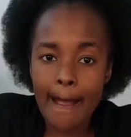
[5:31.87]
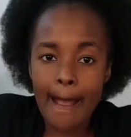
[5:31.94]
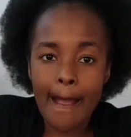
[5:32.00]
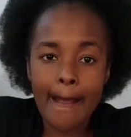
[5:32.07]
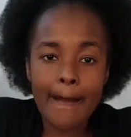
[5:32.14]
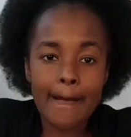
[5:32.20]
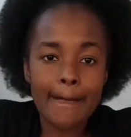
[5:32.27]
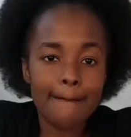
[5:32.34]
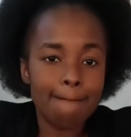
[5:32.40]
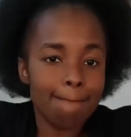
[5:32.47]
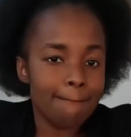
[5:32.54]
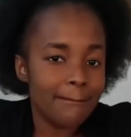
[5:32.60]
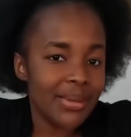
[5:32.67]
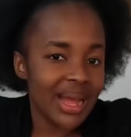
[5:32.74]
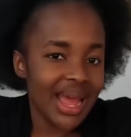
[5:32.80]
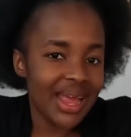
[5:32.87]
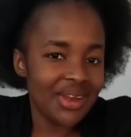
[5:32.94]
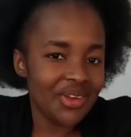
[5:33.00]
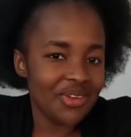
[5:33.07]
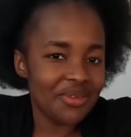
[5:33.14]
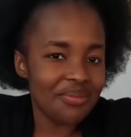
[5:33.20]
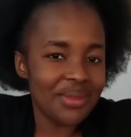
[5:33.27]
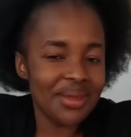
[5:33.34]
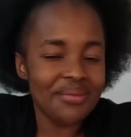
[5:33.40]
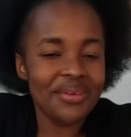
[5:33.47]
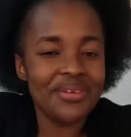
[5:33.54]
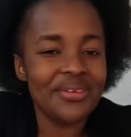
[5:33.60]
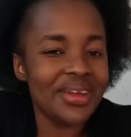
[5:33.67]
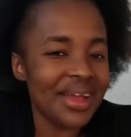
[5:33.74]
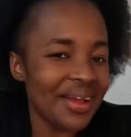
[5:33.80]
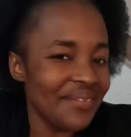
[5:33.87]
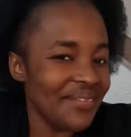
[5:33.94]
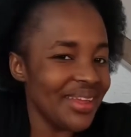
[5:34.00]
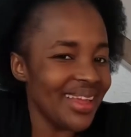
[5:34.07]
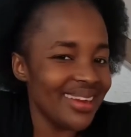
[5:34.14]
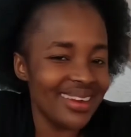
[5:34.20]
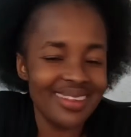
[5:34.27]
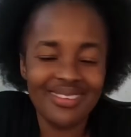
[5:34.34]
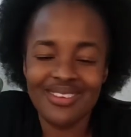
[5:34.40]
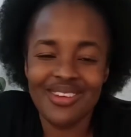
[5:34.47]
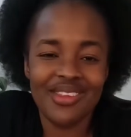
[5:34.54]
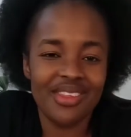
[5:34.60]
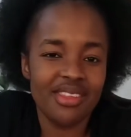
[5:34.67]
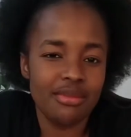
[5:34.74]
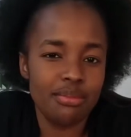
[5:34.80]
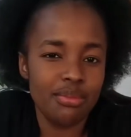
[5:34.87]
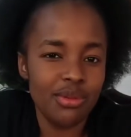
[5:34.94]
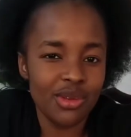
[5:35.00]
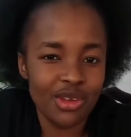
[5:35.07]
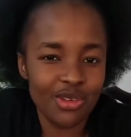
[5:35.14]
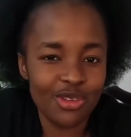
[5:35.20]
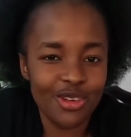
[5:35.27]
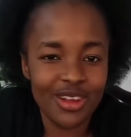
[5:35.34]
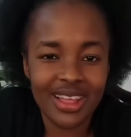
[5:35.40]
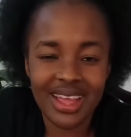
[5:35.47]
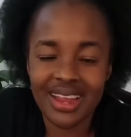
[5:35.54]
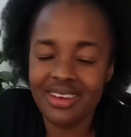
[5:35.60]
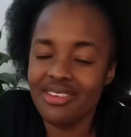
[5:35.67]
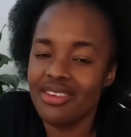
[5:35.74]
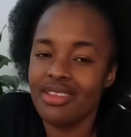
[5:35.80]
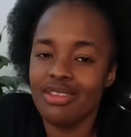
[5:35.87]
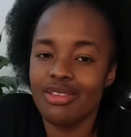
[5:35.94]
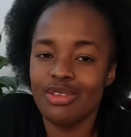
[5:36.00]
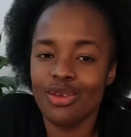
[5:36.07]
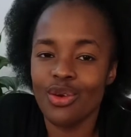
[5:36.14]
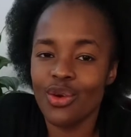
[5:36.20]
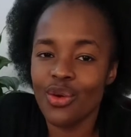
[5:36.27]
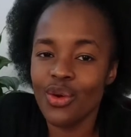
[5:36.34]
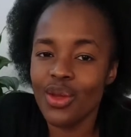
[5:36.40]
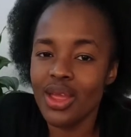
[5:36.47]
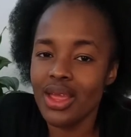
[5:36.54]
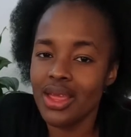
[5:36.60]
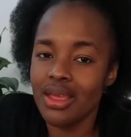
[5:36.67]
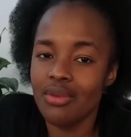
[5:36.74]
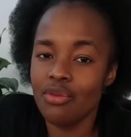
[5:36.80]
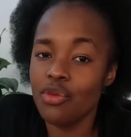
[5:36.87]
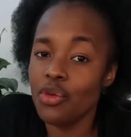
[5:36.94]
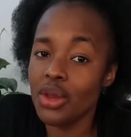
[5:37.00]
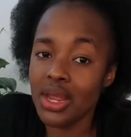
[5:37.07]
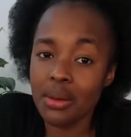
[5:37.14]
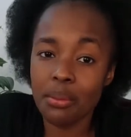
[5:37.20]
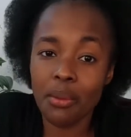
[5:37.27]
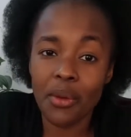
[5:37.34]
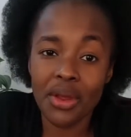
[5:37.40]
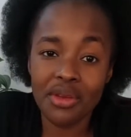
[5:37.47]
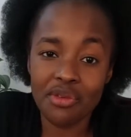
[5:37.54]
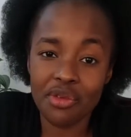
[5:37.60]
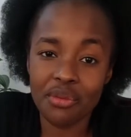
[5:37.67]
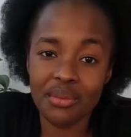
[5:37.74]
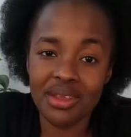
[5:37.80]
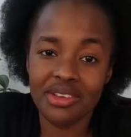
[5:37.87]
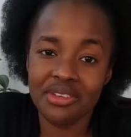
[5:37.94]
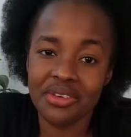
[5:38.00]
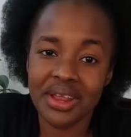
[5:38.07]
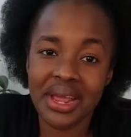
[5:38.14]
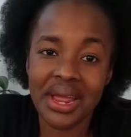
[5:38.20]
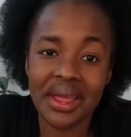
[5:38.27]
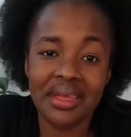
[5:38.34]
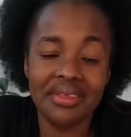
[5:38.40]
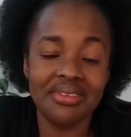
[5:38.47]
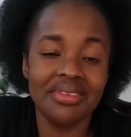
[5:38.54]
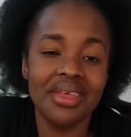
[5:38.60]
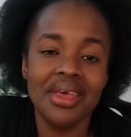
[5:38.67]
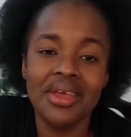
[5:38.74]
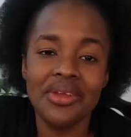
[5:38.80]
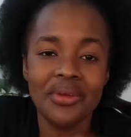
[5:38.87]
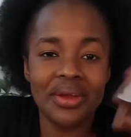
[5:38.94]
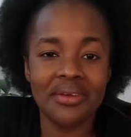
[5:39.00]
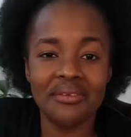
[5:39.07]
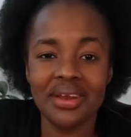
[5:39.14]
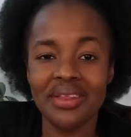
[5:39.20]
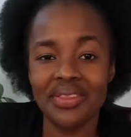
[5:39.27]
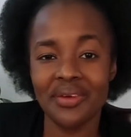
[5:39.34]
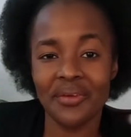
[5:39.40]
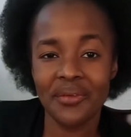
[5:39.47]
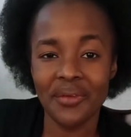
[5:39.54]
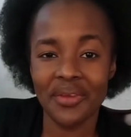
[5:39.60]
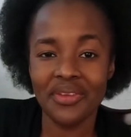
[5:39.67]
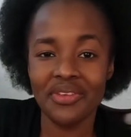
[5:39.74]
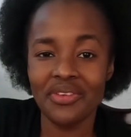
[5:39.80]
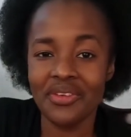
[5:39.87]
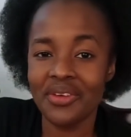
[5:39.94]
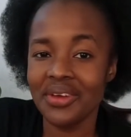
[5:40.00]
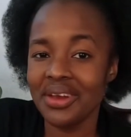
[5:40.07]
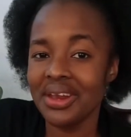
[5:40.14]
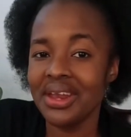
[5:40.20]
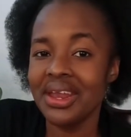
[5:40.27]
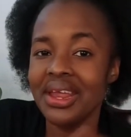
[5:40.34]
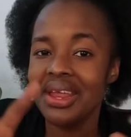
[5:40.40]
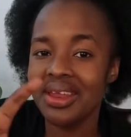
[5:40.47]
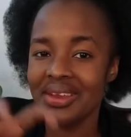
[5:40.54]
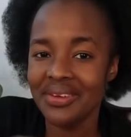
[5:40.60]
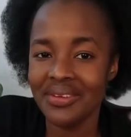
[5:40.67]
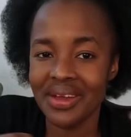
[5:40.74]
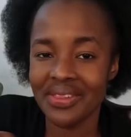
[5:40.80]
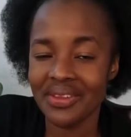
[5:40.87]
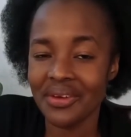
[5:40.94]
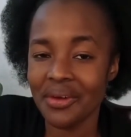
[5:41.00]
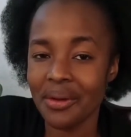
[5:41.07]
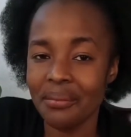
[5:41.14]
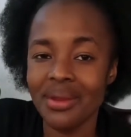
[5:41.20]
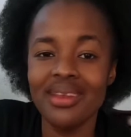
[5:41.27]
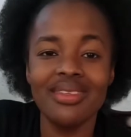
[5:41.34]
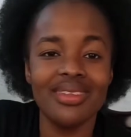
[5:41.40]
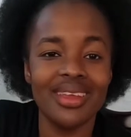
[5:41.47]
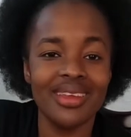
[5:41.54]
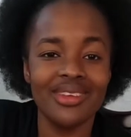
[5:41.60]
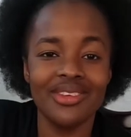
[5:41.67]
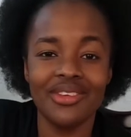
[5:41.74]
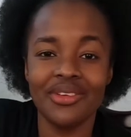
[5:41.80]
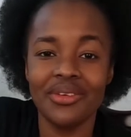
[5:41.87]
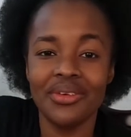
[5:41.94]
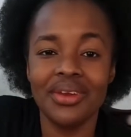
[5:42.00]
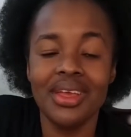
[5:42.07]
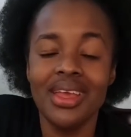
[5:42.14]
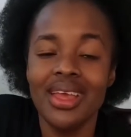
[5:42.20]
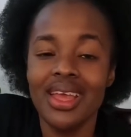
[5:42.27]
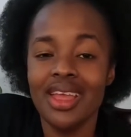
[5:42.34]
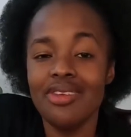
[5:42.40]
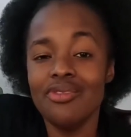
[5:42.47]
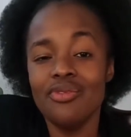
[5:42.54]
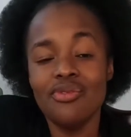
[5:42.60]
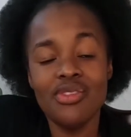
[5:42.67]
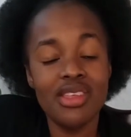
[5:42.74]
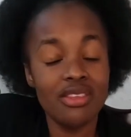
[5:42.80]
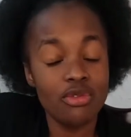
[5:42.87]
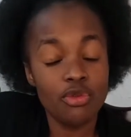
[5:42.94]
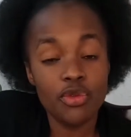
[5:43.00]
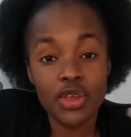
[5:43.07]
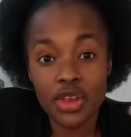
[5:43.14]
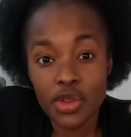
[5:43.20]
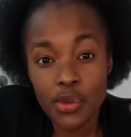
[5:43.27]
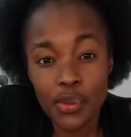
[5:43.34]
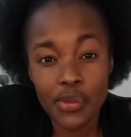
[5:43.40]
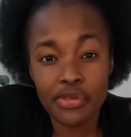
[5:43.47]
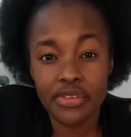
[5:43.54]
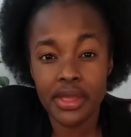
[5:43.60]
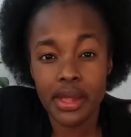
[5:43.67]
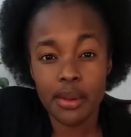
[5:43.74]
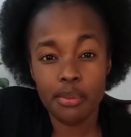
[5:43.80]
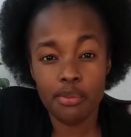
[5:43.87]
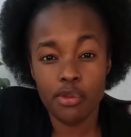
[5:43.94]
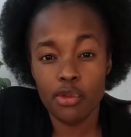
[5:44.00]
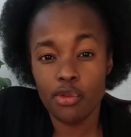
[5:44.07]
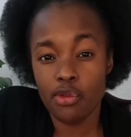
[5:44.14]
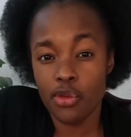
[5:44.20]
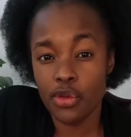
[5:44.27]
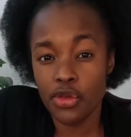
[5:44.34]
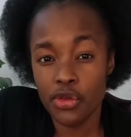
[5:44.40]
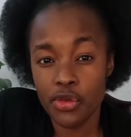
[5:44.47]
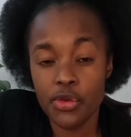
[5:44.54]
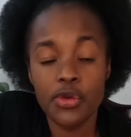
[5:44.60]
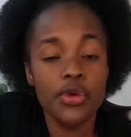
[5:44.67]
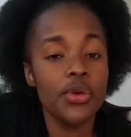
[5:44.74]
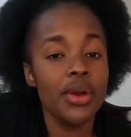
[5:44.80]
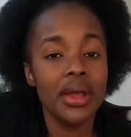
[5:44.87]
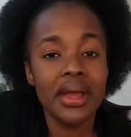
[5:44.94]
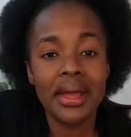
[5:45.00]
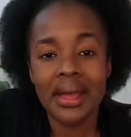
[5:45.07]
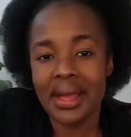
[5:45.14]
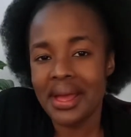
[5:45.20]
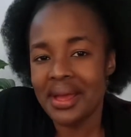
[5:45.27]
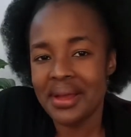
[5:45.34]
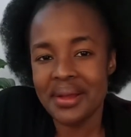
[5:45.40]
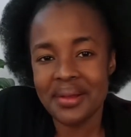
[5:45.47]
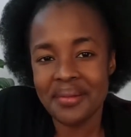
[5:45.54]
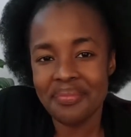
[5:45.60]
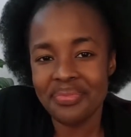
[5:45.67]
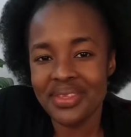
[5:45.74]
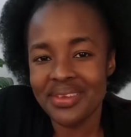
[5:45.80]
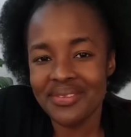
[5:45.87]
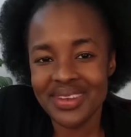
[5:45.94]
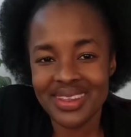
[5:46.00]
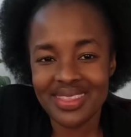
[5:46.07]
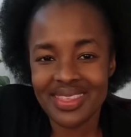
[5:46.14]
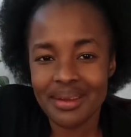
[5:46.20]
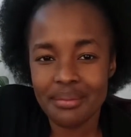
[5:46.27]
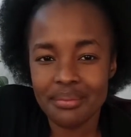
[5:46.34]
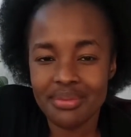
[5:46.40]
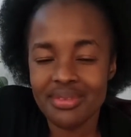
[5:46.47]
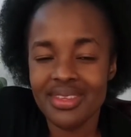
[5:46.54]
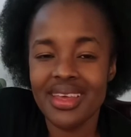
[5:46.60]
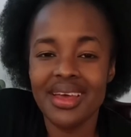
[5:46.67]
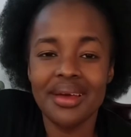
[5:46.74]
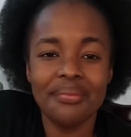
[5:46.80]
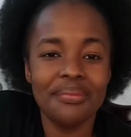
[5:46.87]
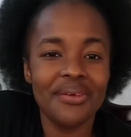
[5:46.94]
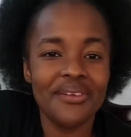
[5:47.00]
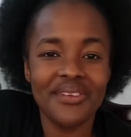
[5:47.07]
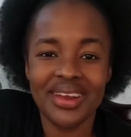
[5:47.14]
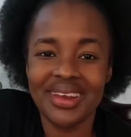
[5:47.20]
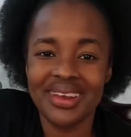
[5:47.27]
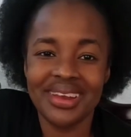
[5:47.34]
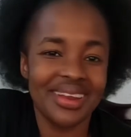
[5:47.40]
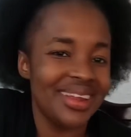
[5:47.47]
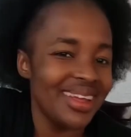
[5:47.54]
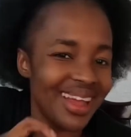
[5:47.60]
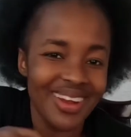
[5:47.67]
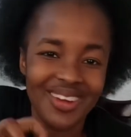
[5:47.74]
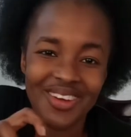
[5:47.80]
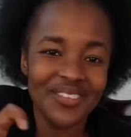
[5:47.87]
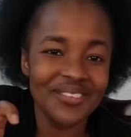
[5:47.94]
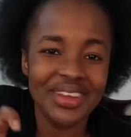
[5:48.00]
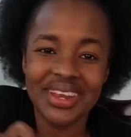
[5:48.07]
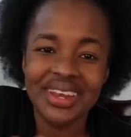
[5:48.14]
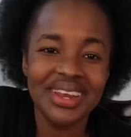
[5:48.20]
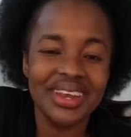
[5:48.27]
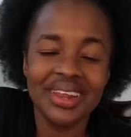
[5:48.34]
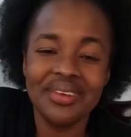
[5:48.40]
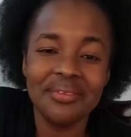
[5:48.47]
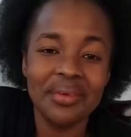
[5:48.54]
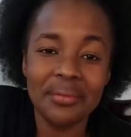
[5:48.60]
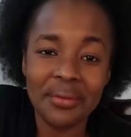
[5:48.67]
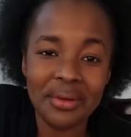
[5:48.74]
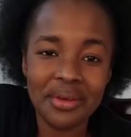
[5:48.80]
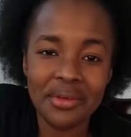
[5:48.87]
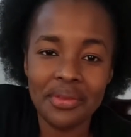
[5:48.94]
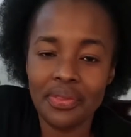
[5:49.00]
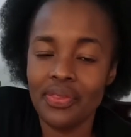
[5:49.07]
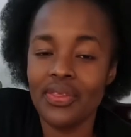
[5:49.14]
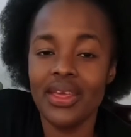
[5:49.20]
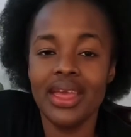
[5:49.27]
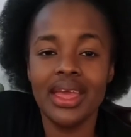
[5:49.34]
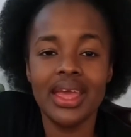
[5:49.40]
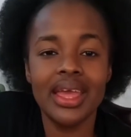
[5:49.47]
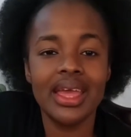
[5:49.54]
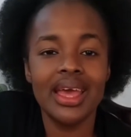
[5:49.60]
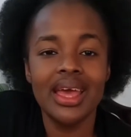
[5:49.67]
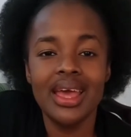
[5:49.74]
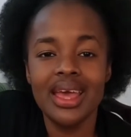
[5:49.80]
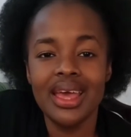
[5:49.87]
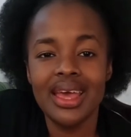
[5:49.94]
And you should be able to come here and enjoy this beautiful country. So if you need more information, guys, you can write the question, you know, at the comment section. If this video was helpful for you, give it a thumbs up, write a comment, tell me what you think.